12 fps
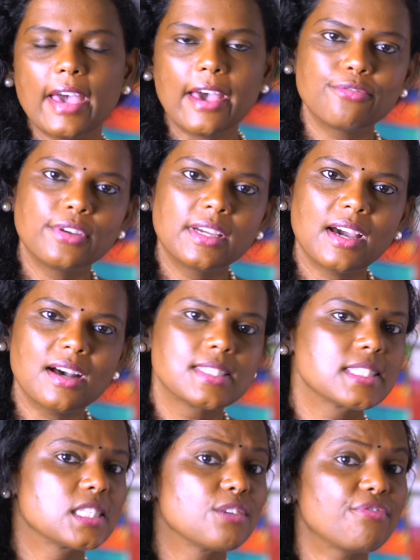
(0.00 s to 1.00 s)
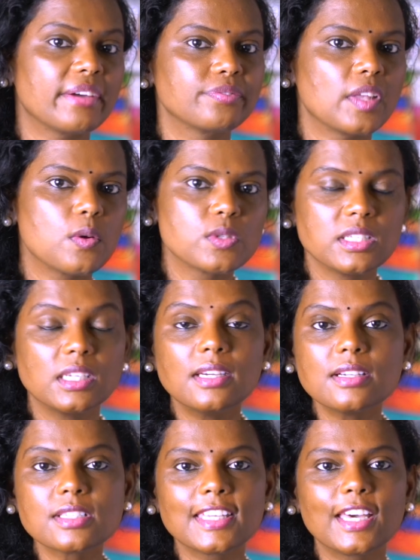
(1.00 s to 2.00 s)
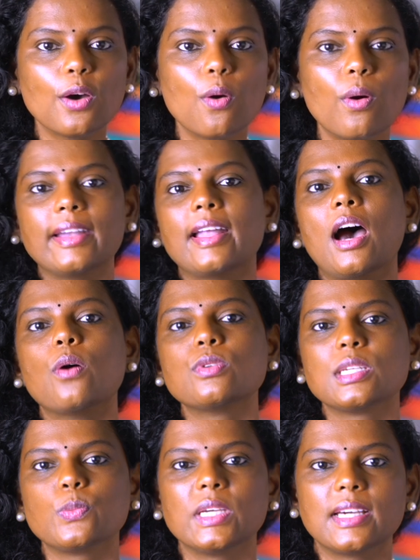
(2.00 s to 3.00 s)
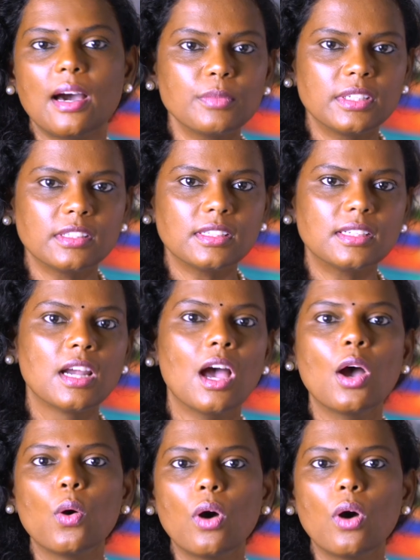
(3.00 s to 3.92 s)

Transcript: Africa 65,000 years ago and how did we come here,